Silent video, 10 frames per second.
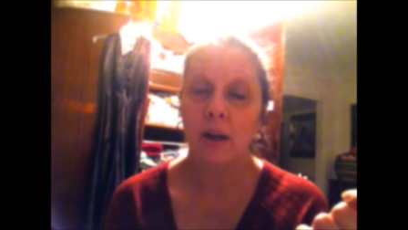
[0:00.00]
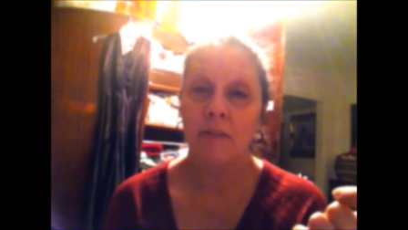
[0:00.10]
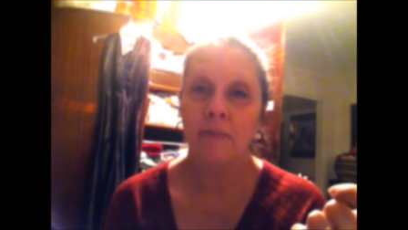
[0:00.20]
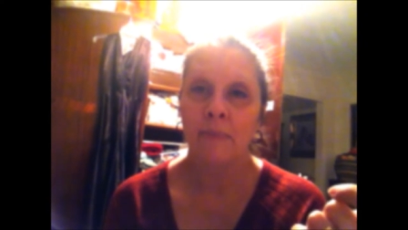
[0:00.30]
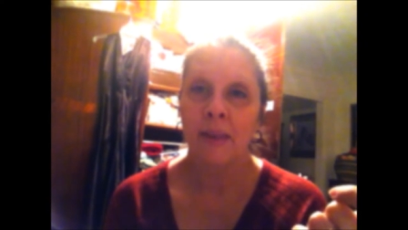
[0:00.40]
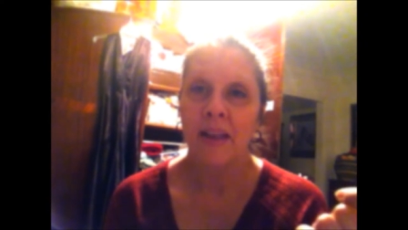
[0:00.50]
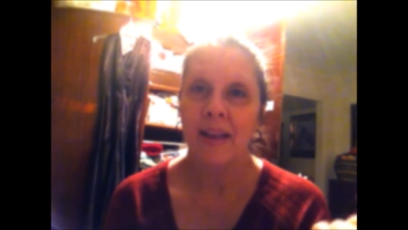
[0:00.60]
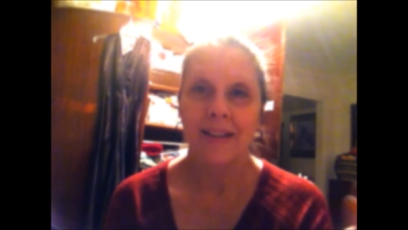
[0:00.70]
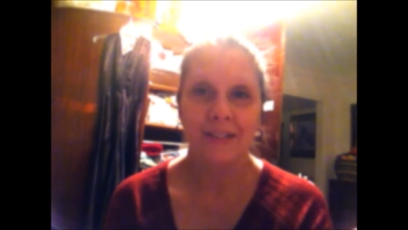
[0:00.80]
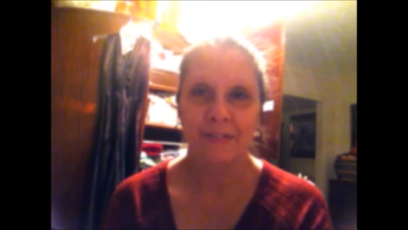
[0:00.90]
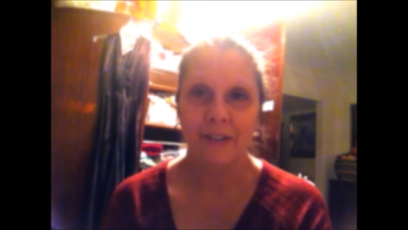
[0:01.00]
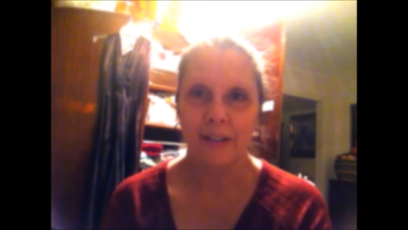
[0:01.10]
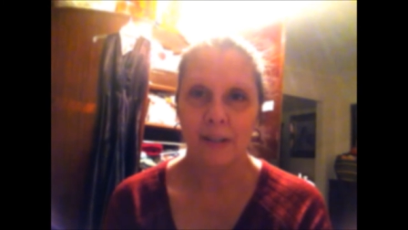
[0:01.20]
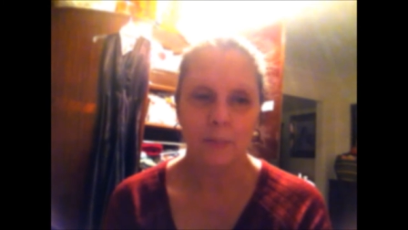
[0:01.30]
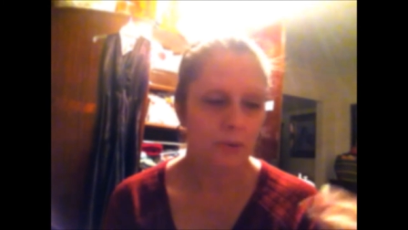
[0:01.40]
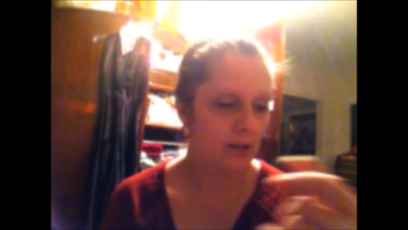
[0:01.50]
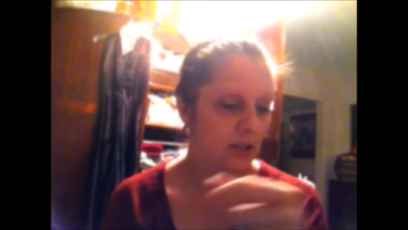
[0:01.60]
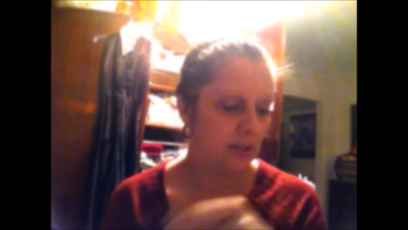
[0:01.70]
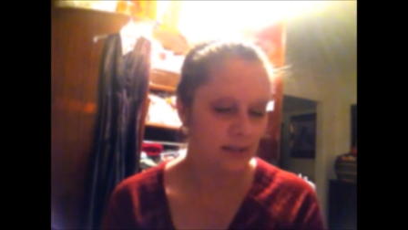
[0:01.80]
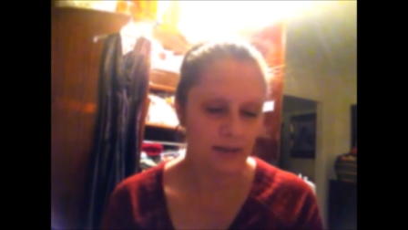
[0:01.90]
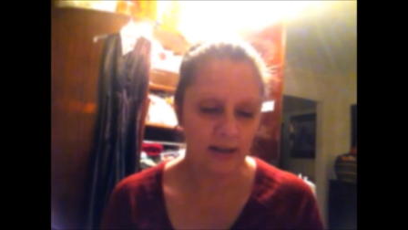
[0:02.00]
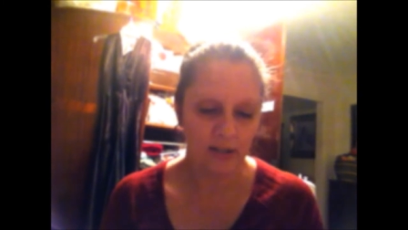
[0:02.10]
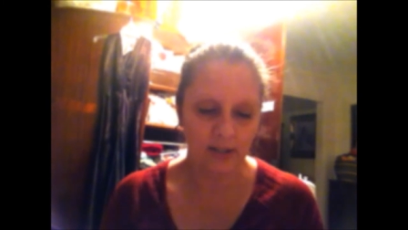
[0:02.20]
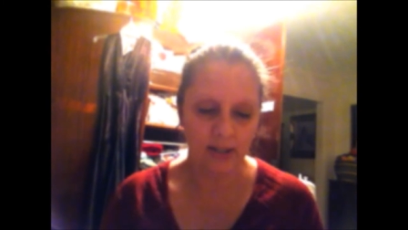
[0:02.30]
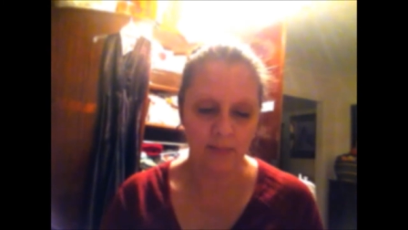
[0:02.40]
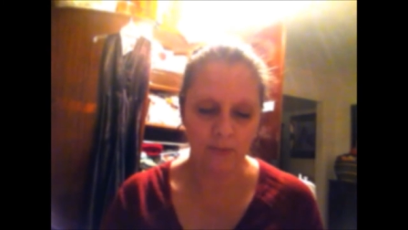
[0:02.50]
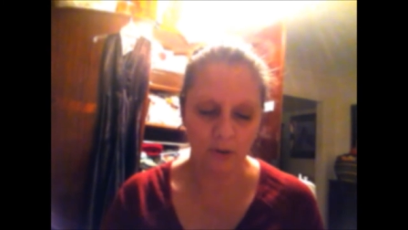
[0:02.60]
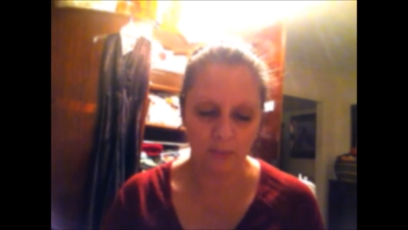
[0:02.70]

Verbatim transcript: off. And it's a fun little project. And I just keep